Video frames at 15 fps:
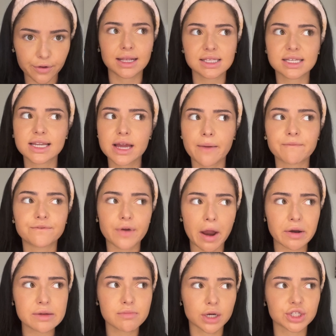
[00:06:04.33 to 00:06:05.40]
Mentally, I'm
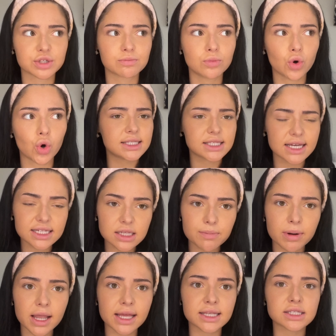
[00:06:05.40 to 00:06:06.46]
very much more
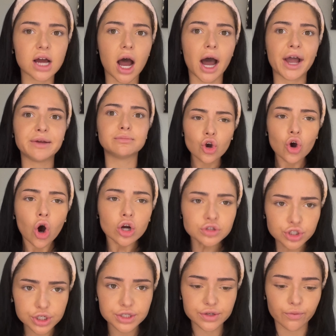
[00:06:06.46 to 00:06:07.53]
disciplined. I'm
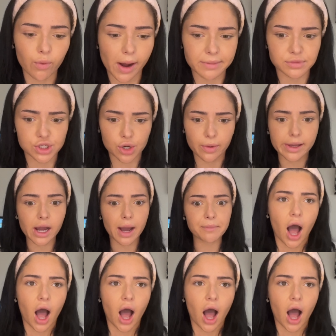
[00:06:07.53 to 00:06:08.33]
conscious of what I'm doing.